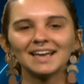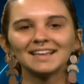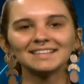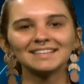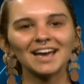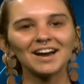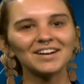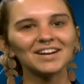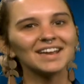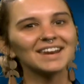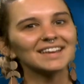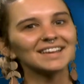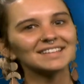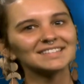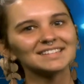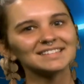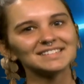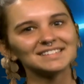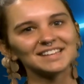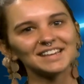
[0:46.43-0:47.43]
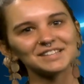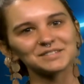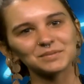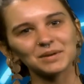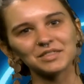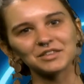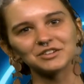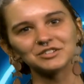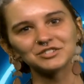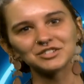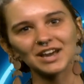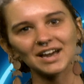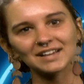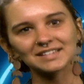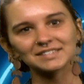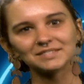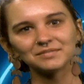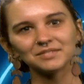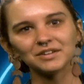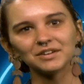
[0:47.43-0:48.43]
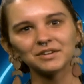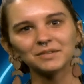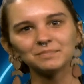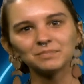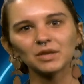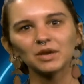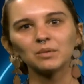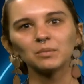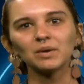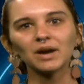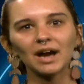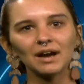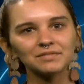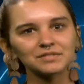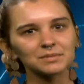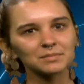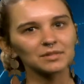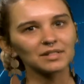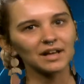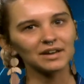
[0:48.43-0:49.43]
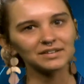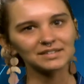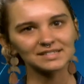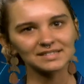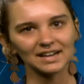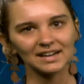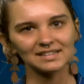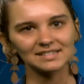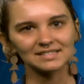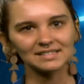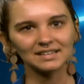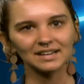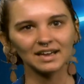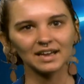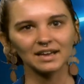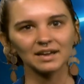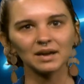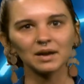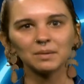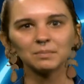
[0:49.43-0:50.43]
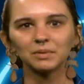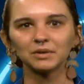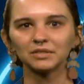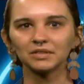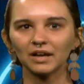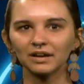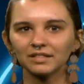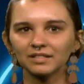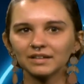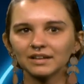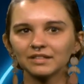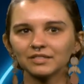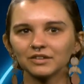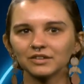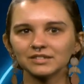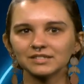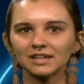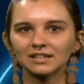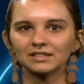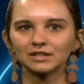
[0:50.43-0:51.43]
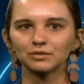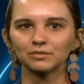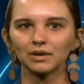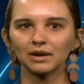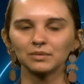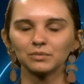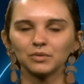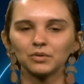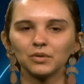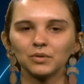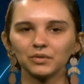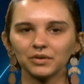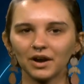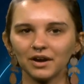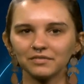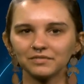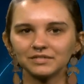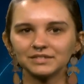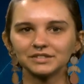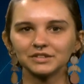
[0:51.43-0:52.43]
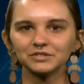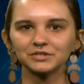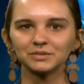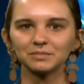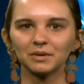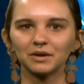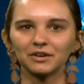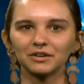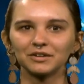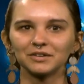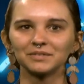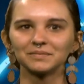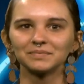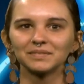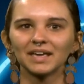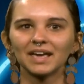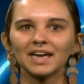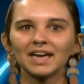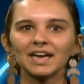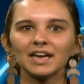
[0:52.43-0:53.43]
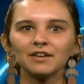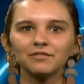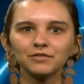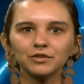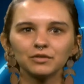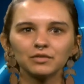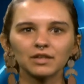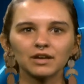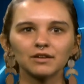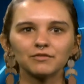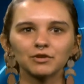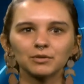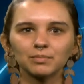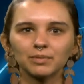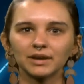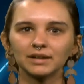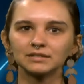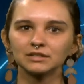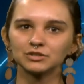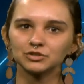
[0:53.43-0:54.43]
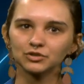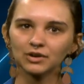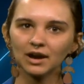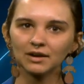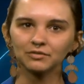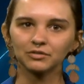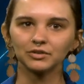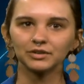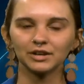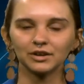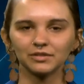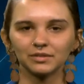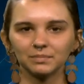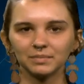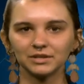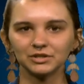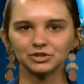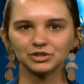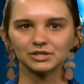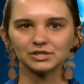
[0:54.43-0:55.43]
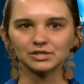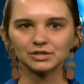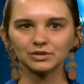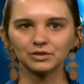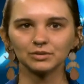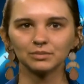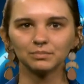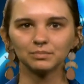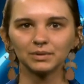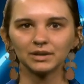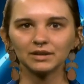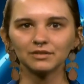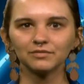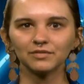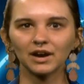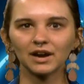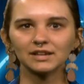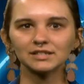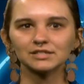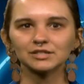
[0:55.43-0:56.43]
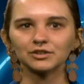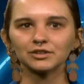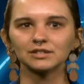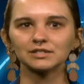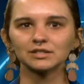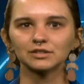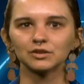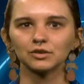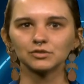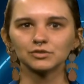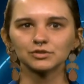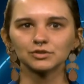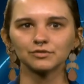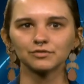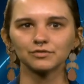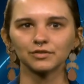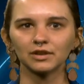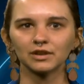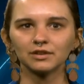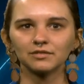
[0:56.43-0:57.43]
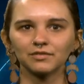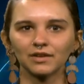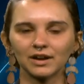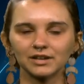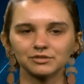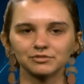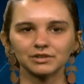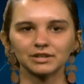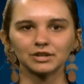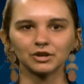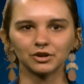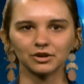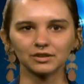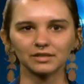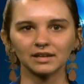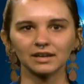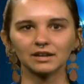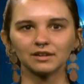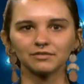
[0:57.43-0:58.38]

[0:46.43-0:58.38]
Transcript: Now heading into today's weather in Jacksonville, we have some cloudy skies today, but luckily it looks like the rain will hold off until tomorrow. If you live or plan to travel near the beaches soon, be advised there is a coastal flood advisory currently in